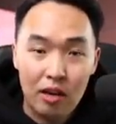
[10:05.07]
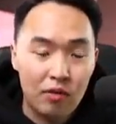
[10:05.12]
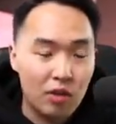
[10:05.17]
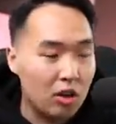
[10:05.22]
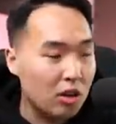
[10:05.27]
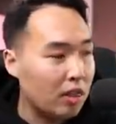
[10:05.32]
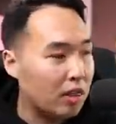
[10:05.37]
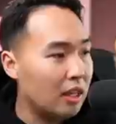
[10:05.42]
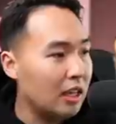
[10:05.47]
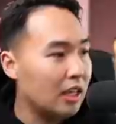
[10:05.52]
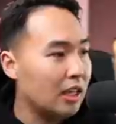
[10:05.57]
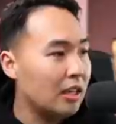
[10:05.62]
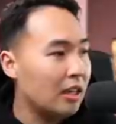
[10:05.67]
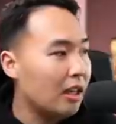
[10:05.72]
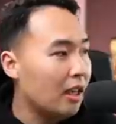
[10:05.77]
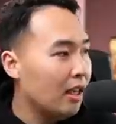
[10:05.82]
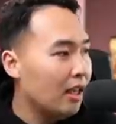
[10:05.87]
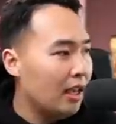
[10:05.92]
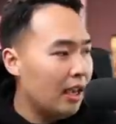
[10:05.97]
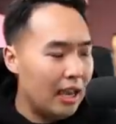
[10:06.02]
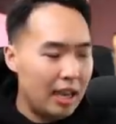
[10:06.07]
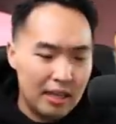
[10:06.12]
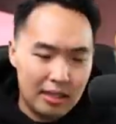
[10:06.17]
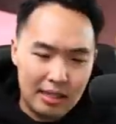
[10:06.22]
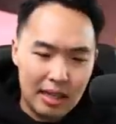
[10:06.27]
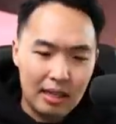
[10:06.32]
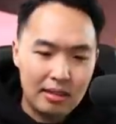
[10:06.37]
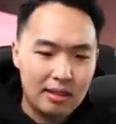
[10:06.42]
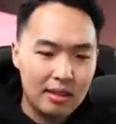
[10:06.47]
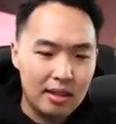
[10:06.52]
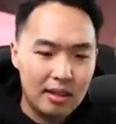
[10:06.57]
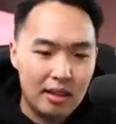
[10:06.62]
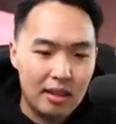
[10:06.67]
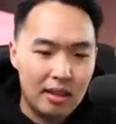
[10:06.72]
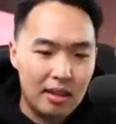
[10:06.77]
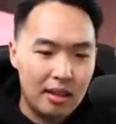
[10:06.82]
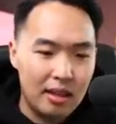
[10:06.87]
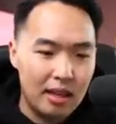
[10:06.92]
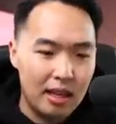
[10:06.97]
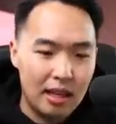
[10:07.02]
If you're thinking, "Hey, Tesla
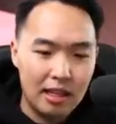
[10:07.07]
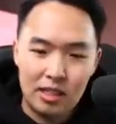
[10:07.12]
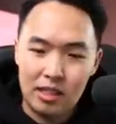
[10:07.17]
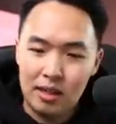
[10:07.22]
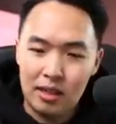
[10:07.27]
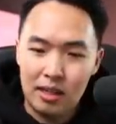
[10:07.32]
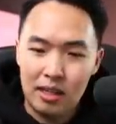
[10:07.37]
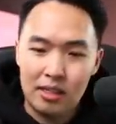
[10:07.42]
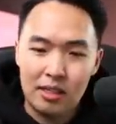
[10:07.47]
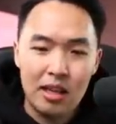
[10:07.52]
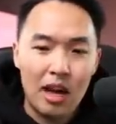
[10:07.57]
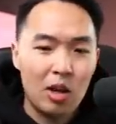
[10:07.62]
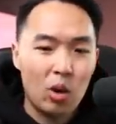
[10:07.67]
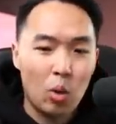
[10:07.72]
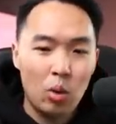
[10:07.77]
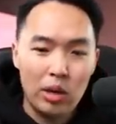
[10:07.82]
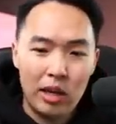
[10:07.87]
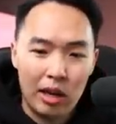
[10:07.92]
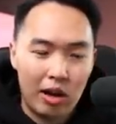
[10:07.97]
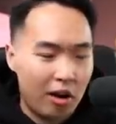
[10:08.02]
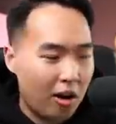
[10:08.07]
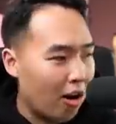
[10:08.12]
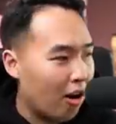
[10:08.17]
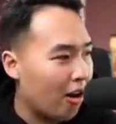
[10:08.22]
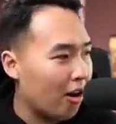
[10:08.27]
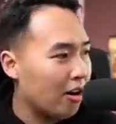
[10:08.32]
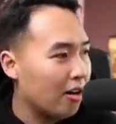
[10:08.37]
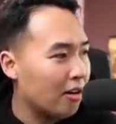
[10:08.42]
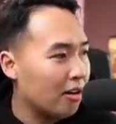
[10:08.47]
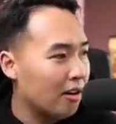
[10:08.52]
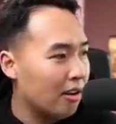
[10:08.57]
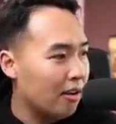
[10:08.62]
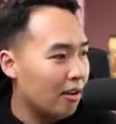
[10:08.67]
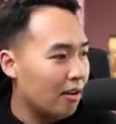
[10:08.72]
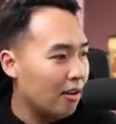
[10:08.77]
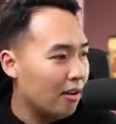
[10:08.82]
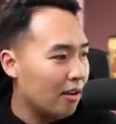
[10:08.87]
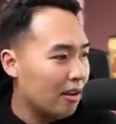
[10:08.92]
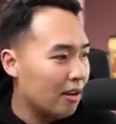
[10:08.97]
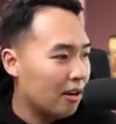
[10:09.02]
it's it's not only a car
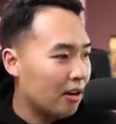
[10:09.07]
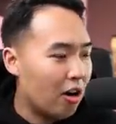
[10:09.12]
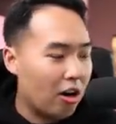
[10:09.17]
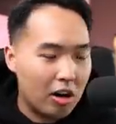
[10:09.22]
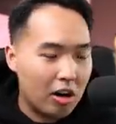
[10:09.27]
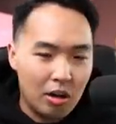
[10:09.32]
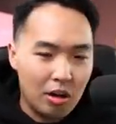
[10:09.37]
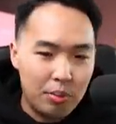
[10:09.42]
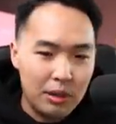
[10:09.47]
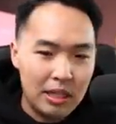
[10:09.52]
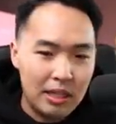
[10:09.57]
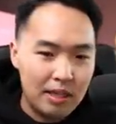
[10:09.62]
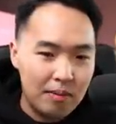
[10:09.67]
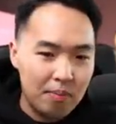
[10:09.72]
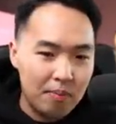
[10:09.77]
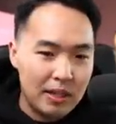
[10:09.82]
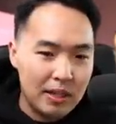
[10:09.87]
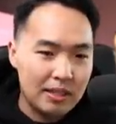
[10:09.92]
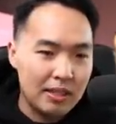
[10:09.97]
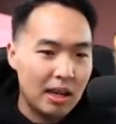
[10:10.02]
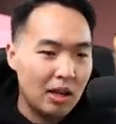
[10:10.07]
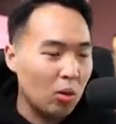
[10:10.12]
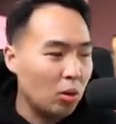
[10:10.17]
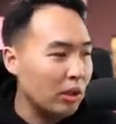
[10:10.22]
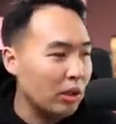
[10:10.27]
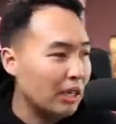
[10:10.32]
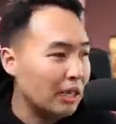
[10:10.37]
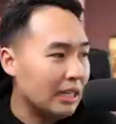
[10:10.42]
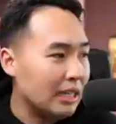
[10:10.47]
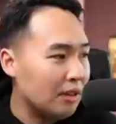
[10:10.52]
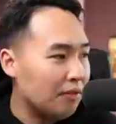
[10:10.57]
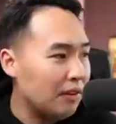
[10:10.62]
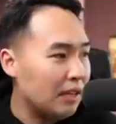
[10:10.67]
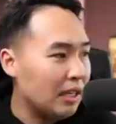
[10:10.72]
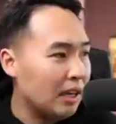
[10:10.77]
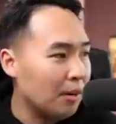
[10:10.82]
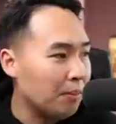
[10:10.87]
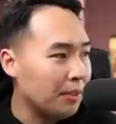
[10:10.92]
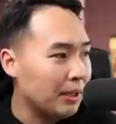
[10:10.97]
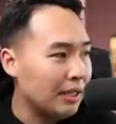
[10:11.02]
car company, it's not only an
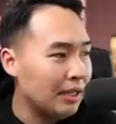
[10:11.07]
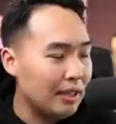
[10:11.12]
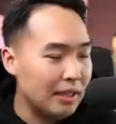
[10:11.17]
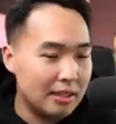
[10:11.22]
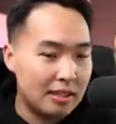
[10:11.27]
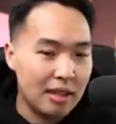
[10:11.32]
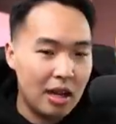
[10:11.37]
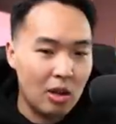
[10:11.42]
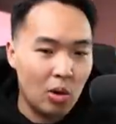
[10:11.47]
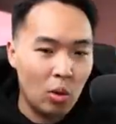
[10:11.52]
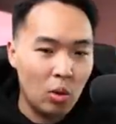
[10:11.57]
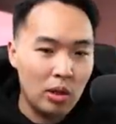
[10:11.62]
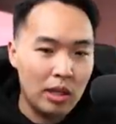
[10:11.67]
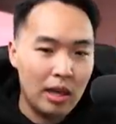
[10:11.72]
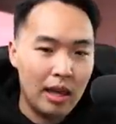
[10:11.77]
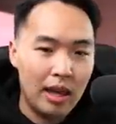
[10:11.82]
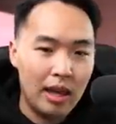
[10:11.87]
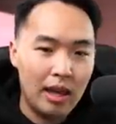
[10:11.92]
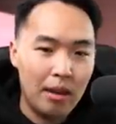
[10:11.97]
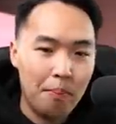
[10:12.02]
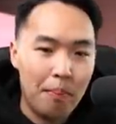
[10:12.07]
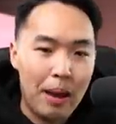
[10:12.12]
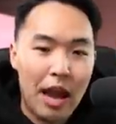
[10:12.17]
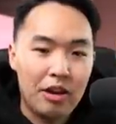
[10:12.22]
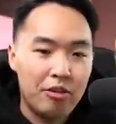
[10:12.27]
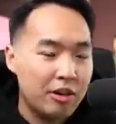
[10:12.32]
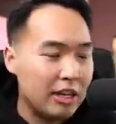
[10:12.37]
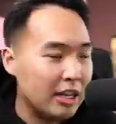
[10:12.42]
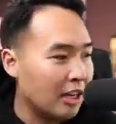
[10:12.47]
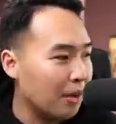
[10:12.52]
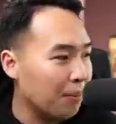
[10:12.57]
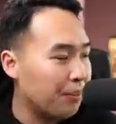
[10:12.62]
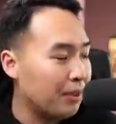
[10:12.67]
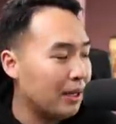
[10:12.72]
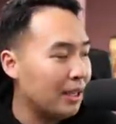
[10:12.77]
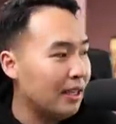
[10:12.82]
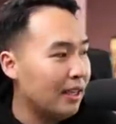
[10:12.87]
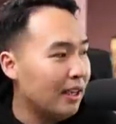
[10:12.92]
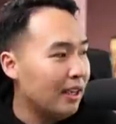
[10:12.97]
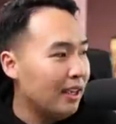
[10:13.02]
EV company, it's not only a battery
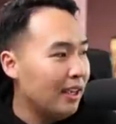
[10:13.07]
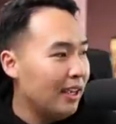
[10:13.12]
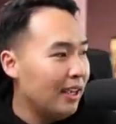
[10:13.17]
company.